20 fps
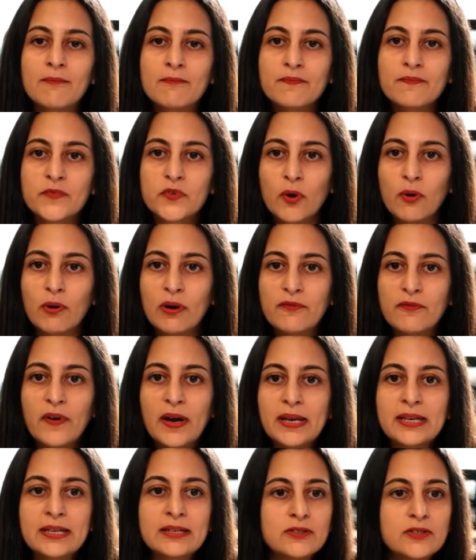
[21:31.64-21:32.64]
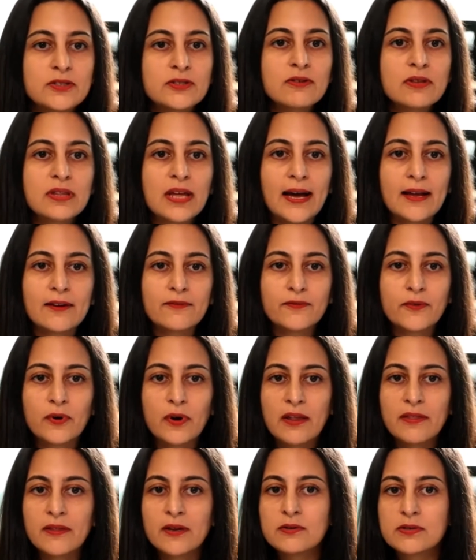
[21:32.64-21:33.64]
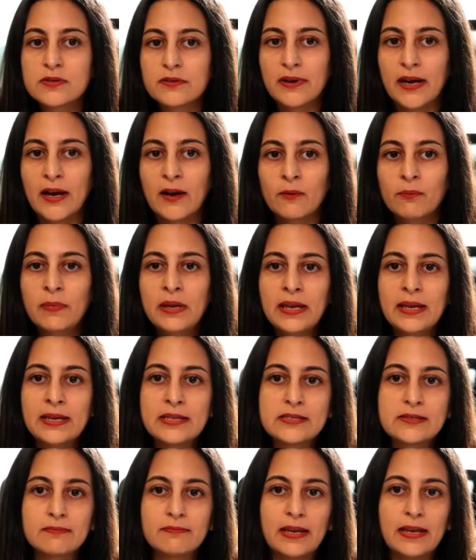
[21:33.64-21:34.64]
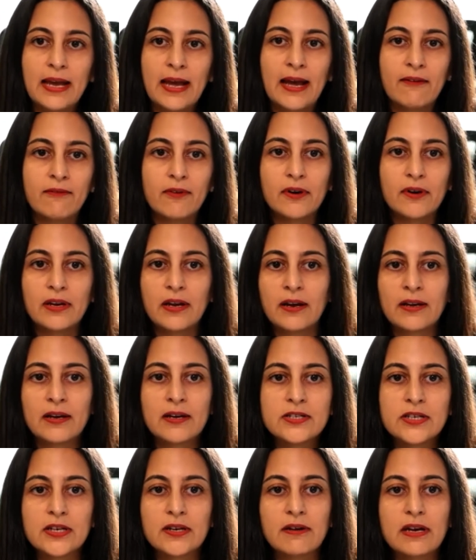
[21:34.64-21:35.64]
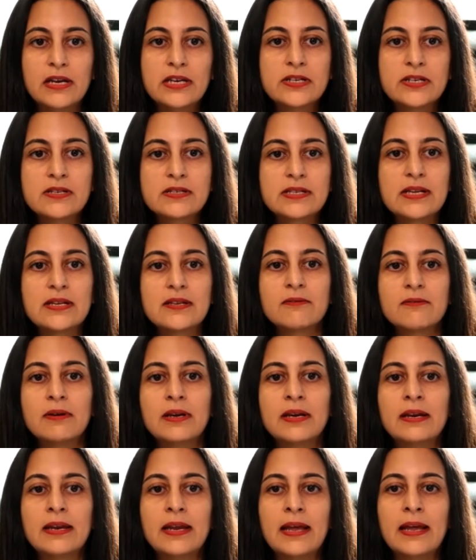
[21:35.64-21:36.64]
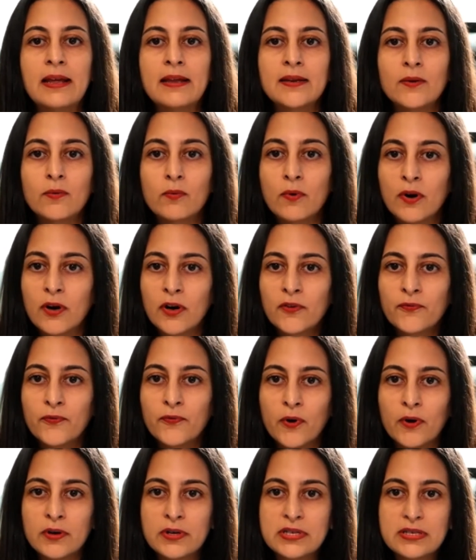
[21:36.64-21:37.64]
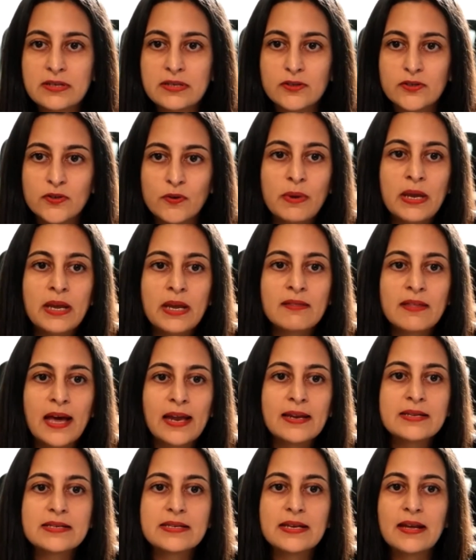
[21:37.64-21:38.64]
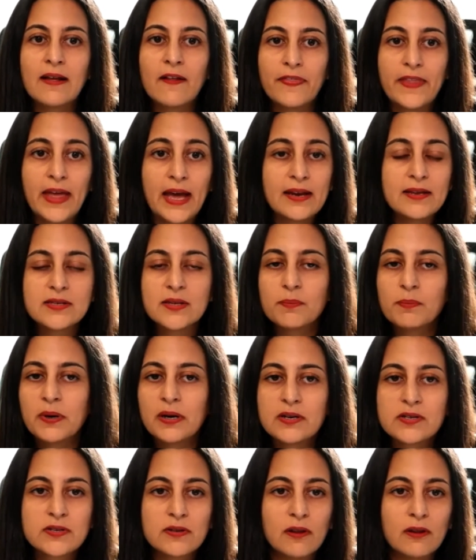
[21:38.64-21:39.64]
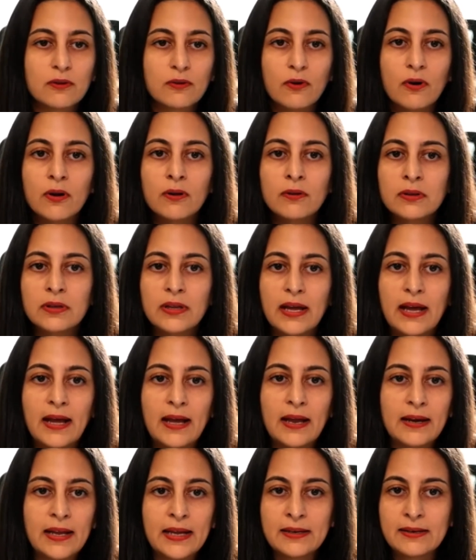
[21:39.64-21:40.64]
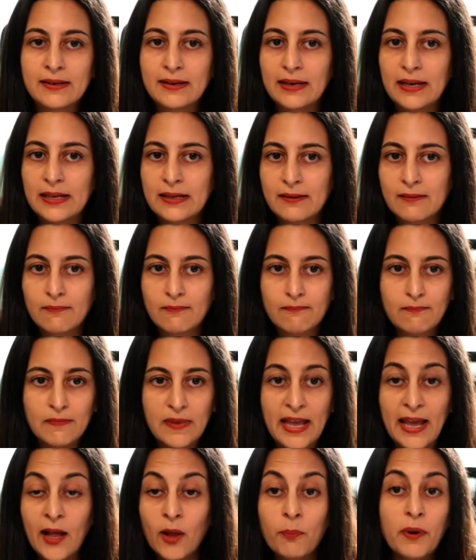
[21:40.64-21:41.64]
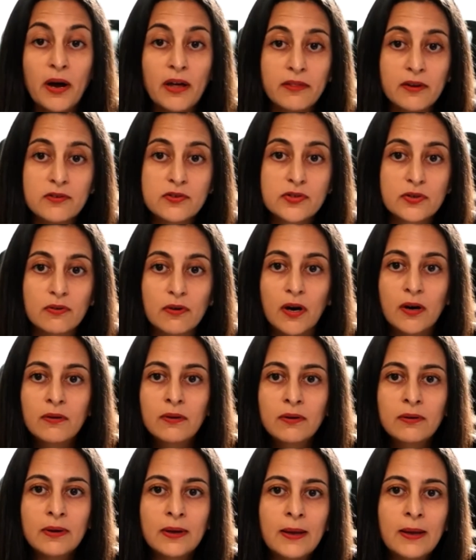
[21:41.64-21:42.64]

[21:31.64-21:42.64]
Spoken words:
So if I can do that for others around me, as we have our younger generations entering the workforce, to me, that is a personal goal. Let help others grow,